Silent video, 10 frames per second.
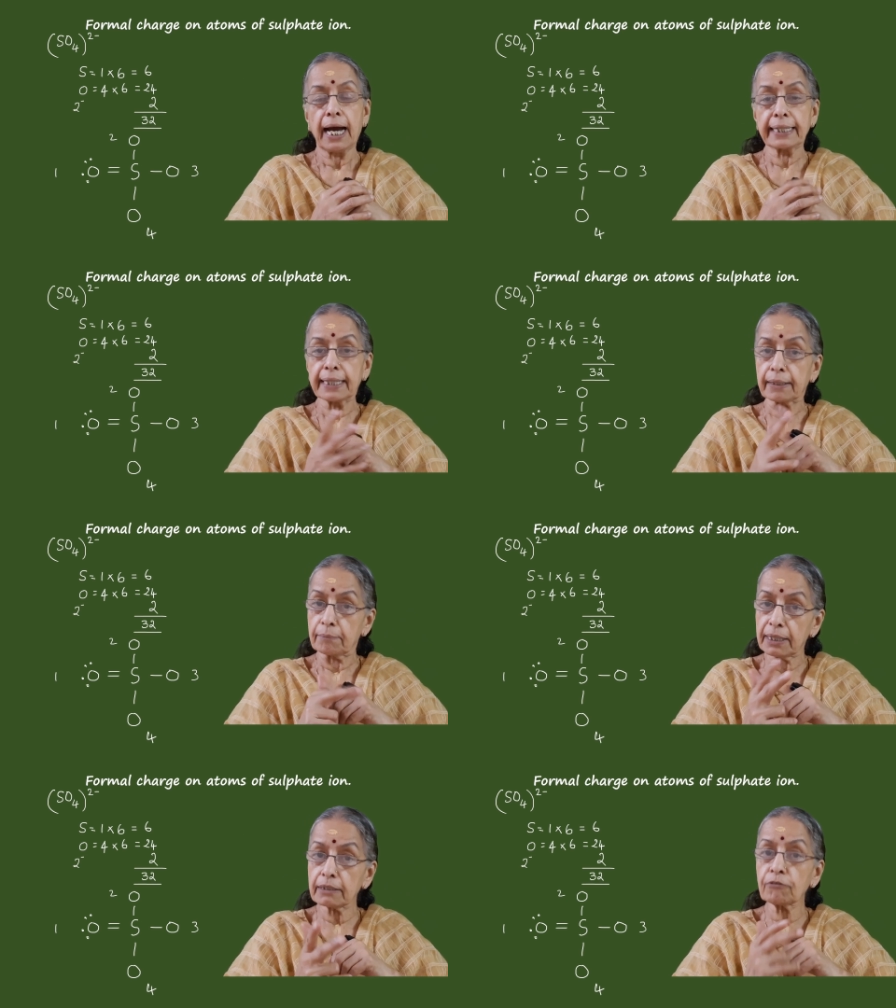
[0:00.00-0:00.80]
and the
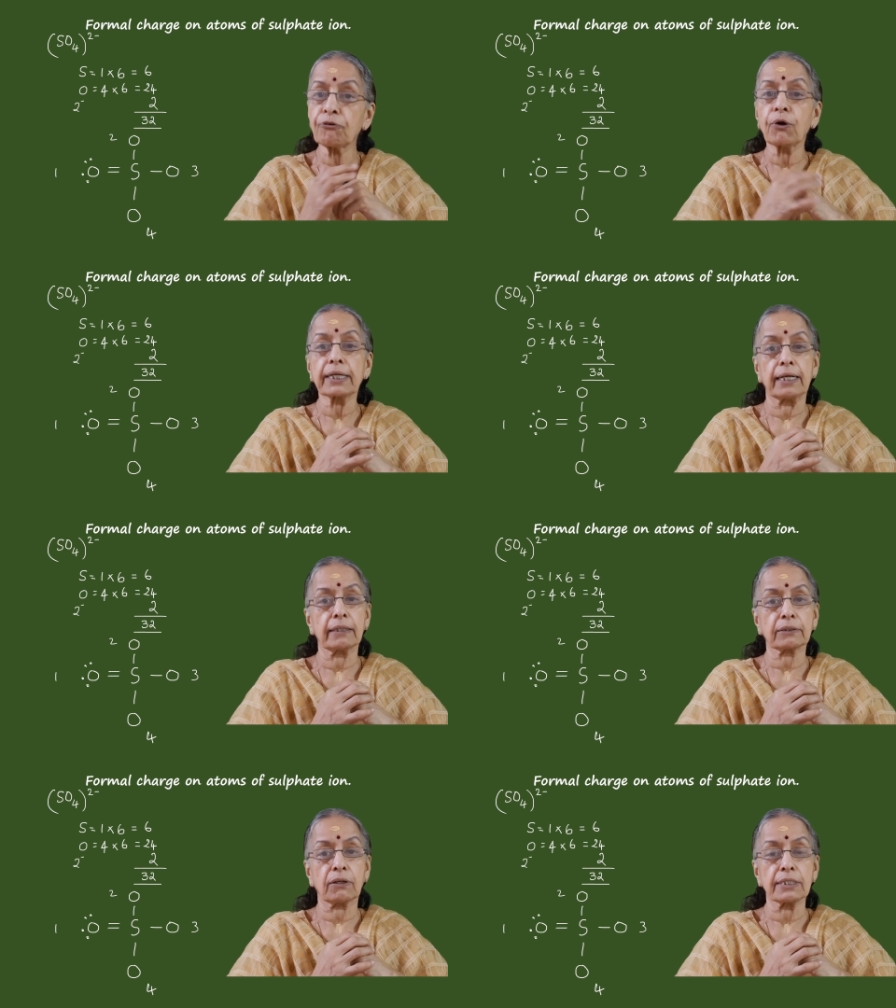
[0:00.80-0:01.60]
remaining 4
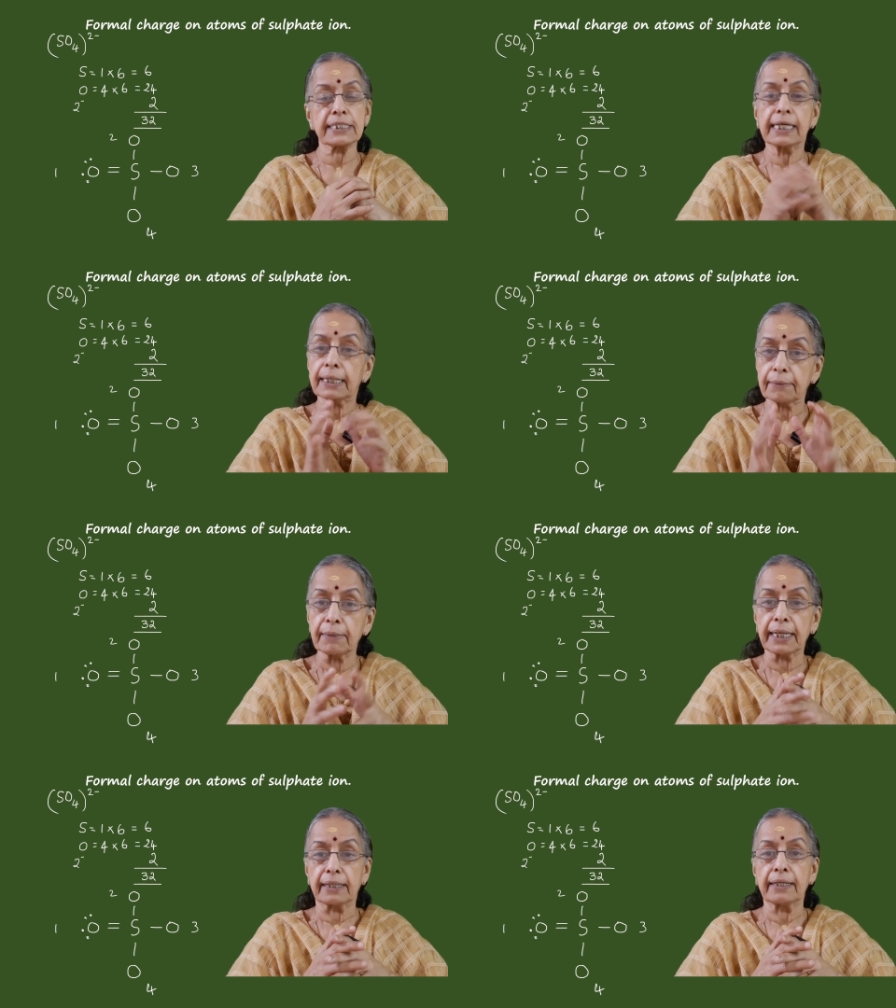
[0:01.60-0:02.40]
electrons
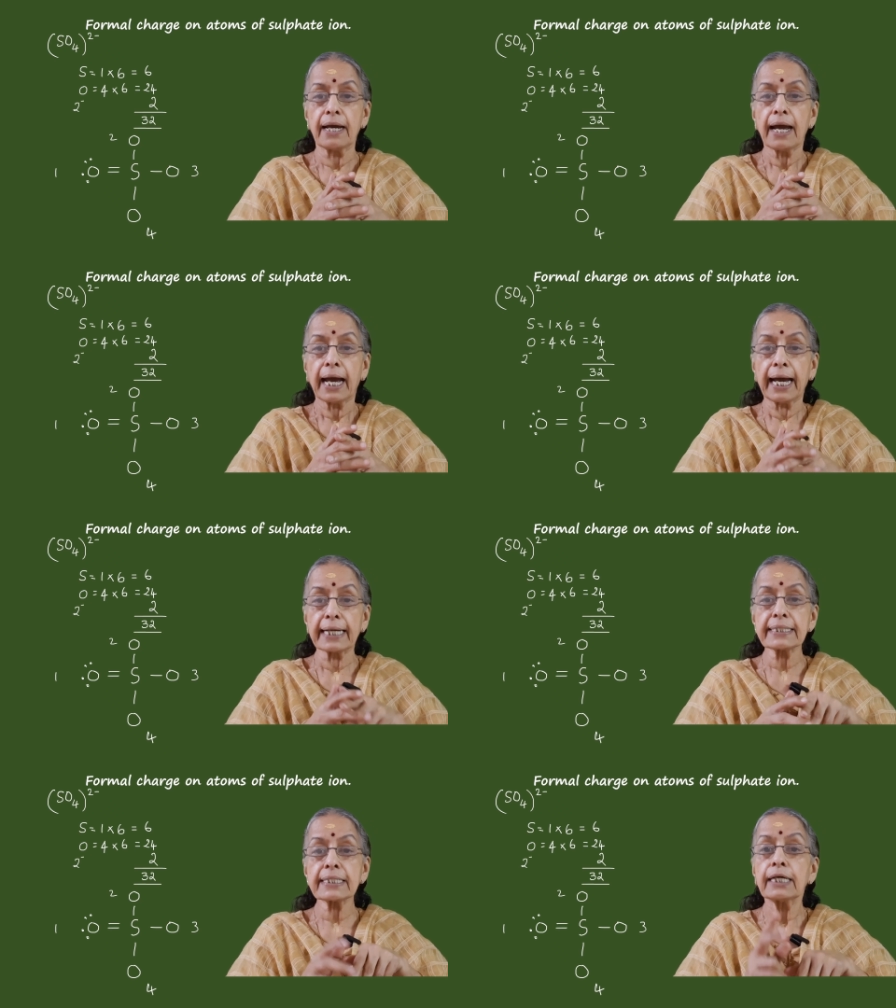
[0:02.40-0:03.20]
remain
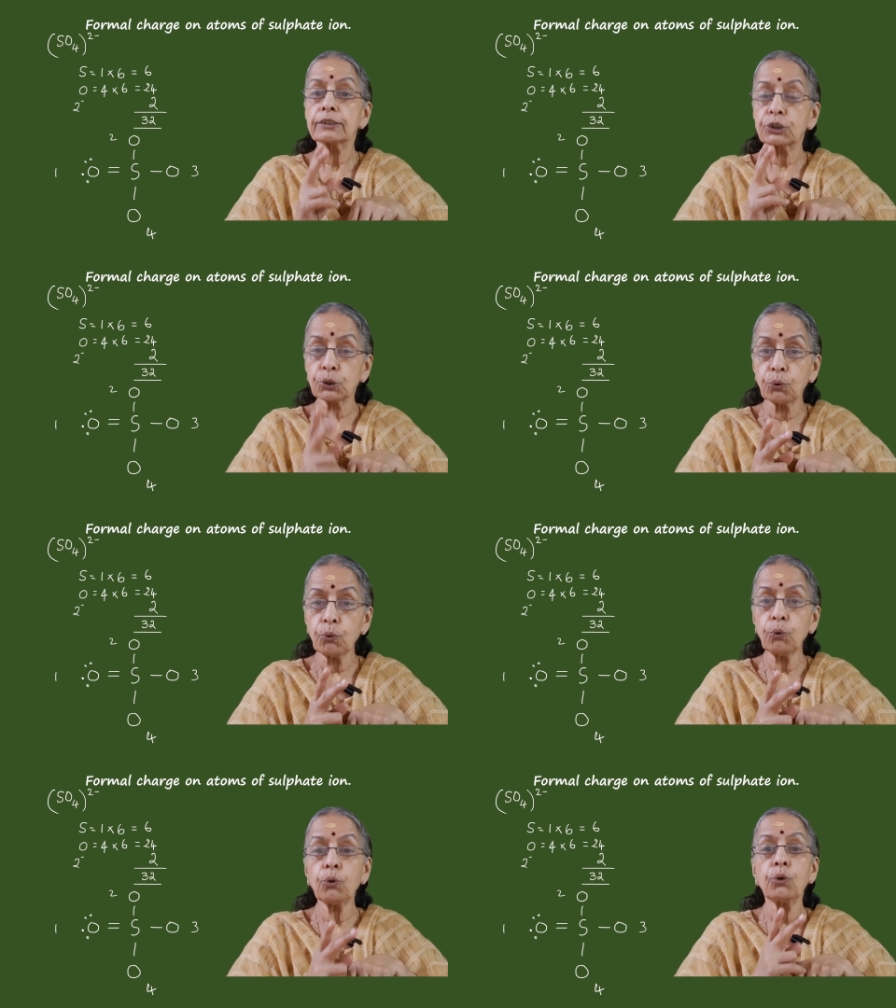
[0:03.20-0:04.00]
as
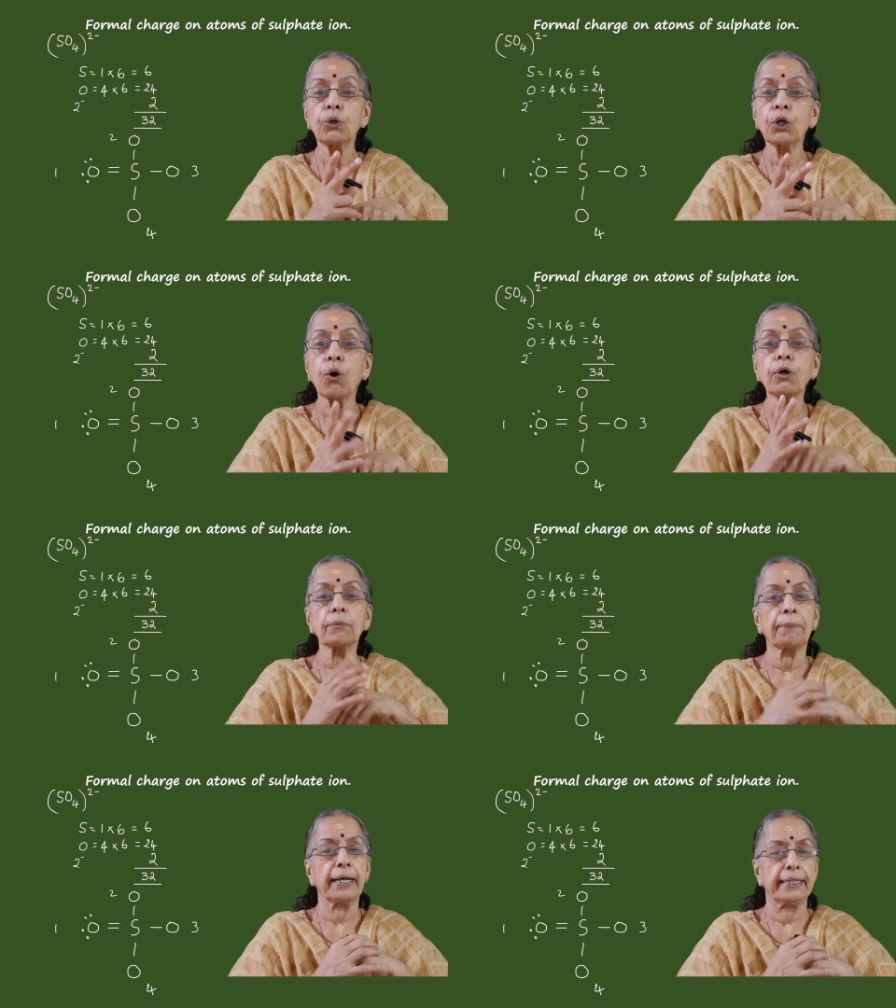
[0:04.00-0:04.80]
2
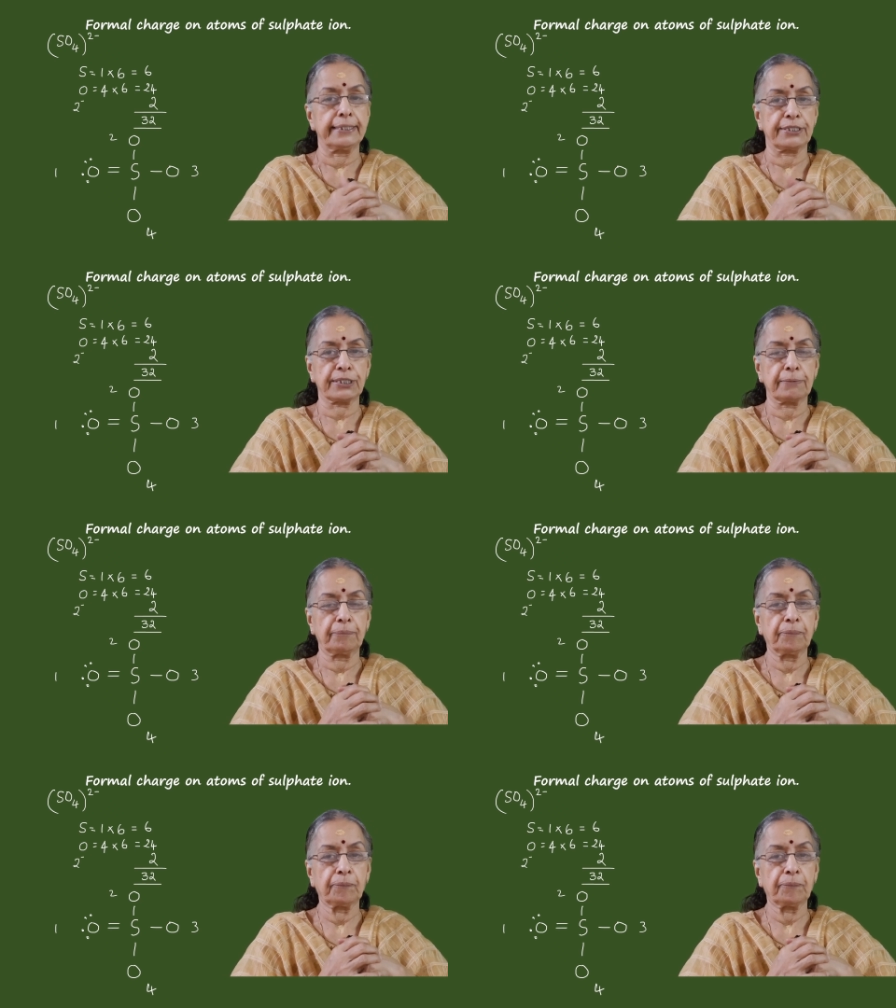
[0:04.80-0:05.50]
lone pairs.